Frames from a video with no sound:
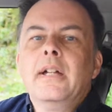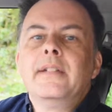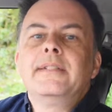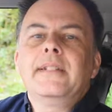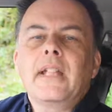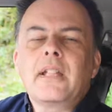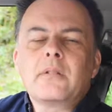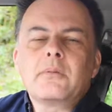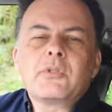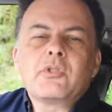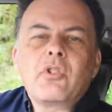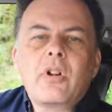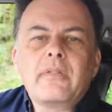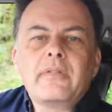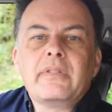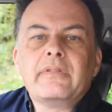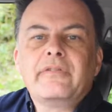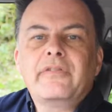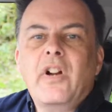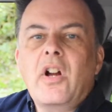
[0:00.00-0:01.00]
Now that we're
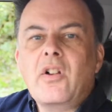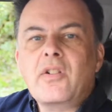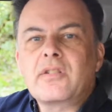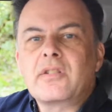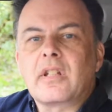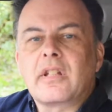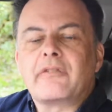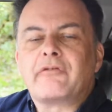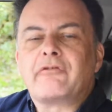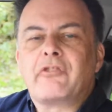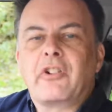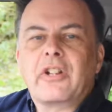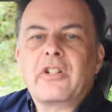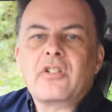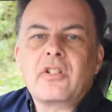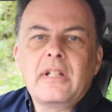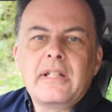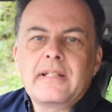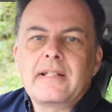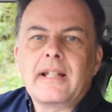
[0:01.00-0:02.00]
driving faster, the
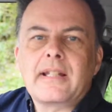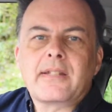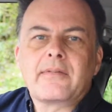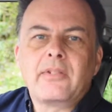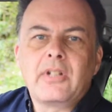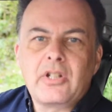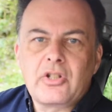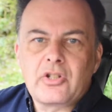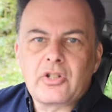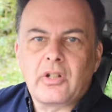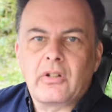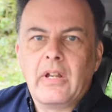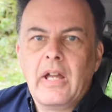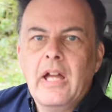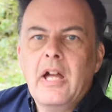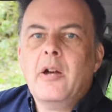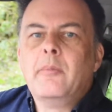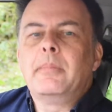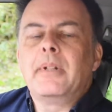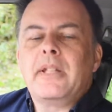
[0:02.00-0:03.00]
friction is less of an issue,
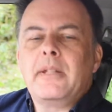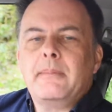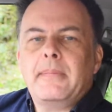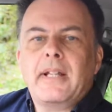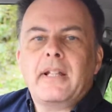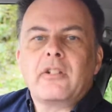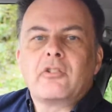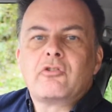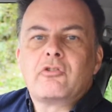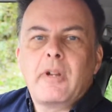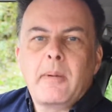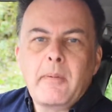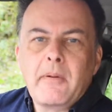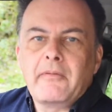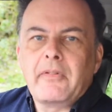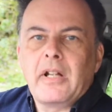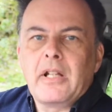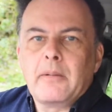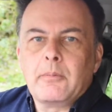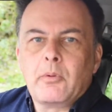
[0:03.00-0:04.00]
but the amount of grip
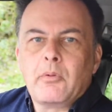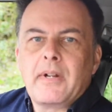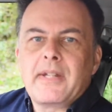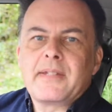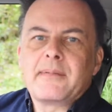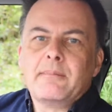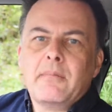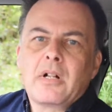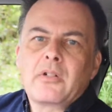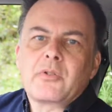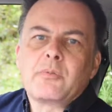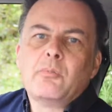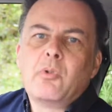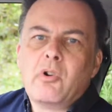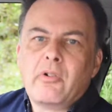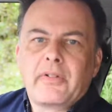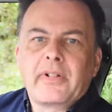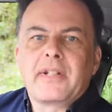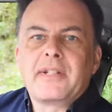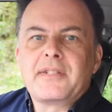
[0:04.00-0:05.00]
available is much more
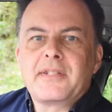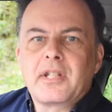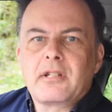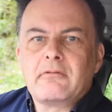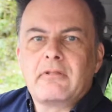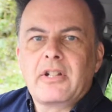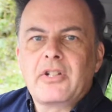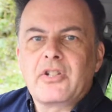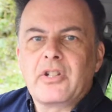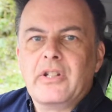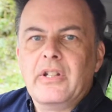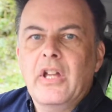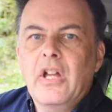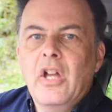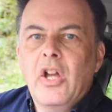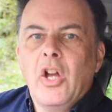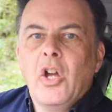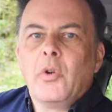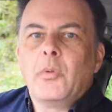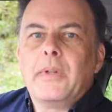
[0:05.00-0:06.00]
of a consideration.
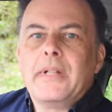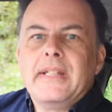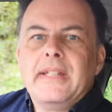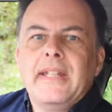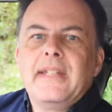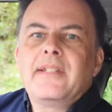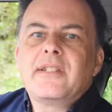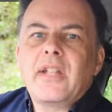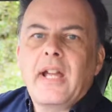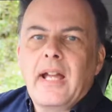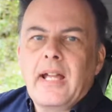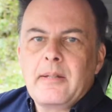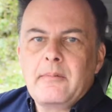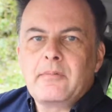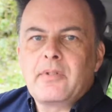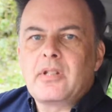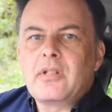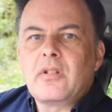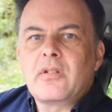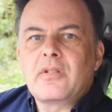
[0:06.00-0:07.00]
We need to aim
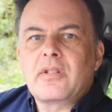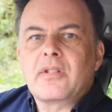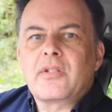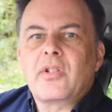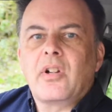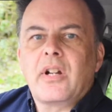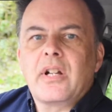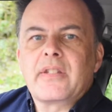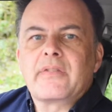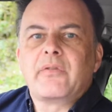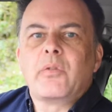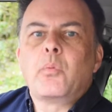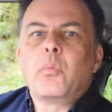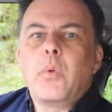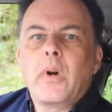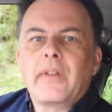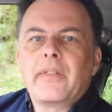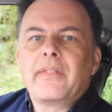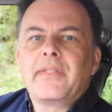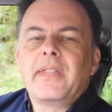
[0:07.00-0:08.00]
to use the tyres for
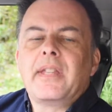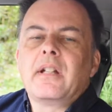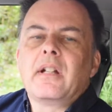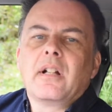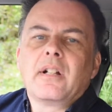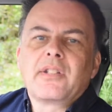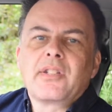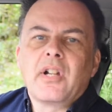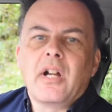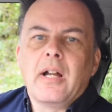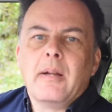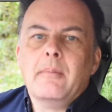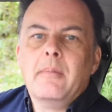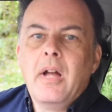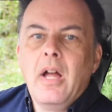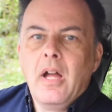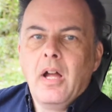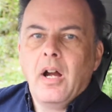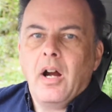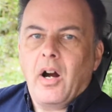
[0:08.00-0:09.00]
one thing at a time,
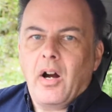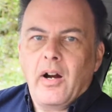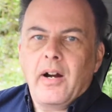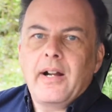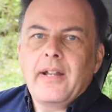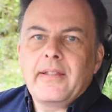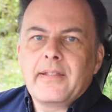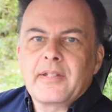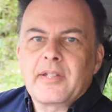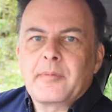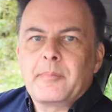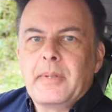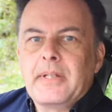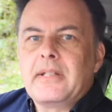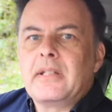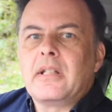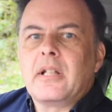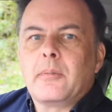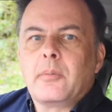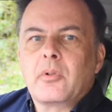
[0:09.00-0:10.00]
either
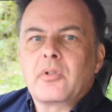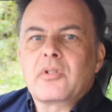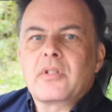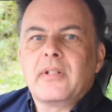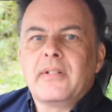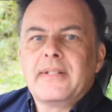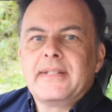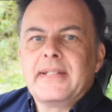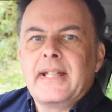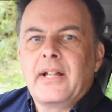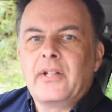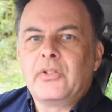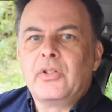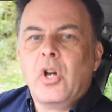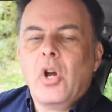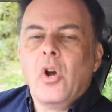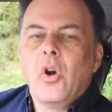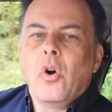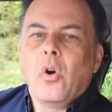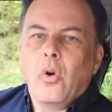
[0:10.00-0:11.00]
speeding up or slowing down,
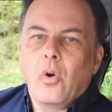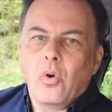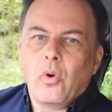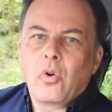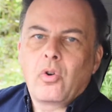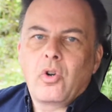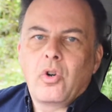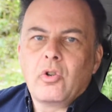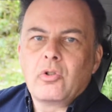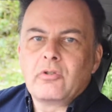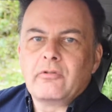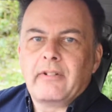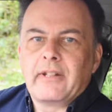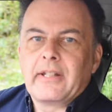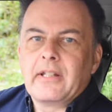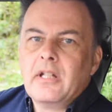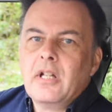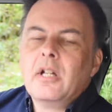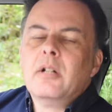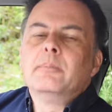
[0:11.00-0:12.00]
or
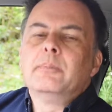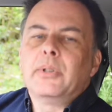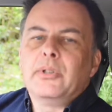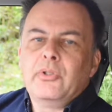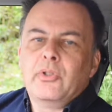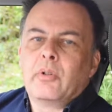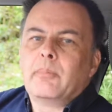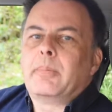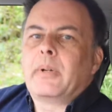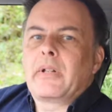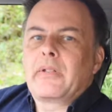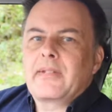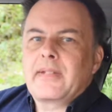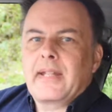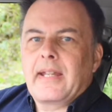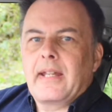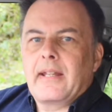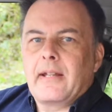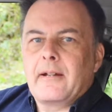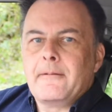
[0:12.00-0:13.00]
cornering, but not both
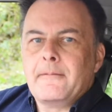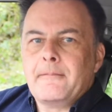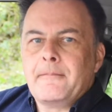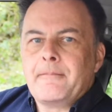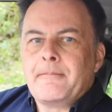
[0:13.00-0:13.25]
together.